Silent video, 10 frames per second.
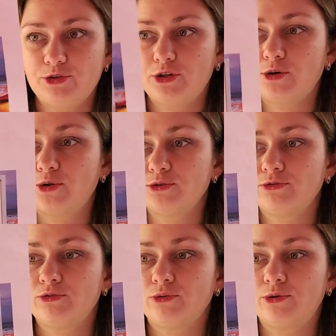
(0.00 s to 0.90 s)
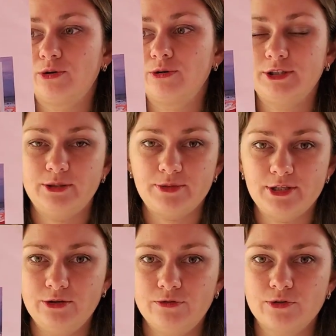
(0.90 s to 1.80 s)
using code for
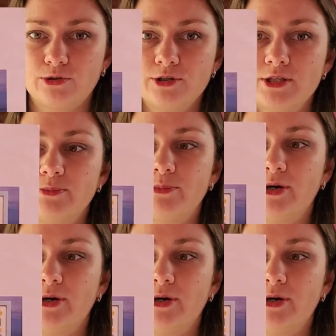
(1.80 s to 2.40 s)
DMC, of course,